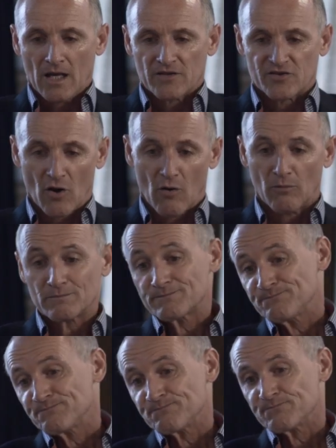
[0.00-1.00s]
So
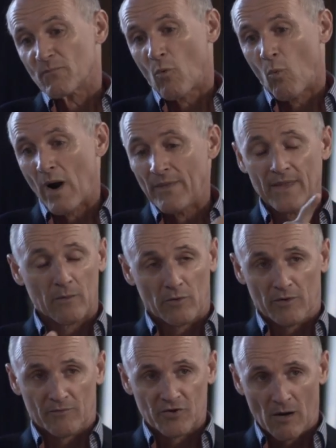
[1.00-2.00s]
when they
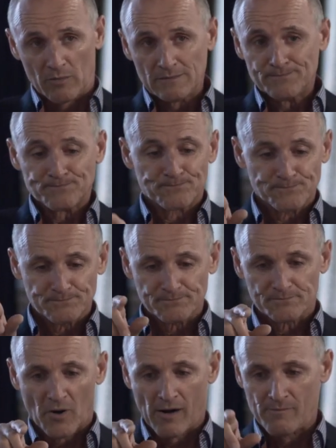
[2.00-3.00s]
were in trouble,
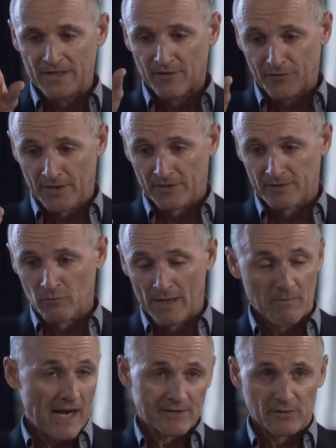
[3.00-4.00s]
pardon me, the theater
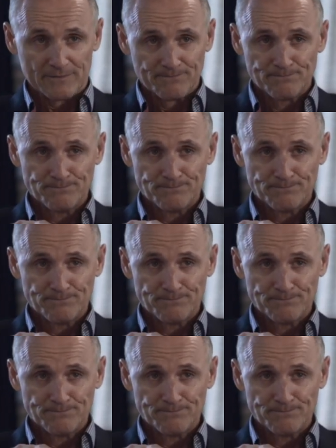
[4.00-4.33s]
went back to him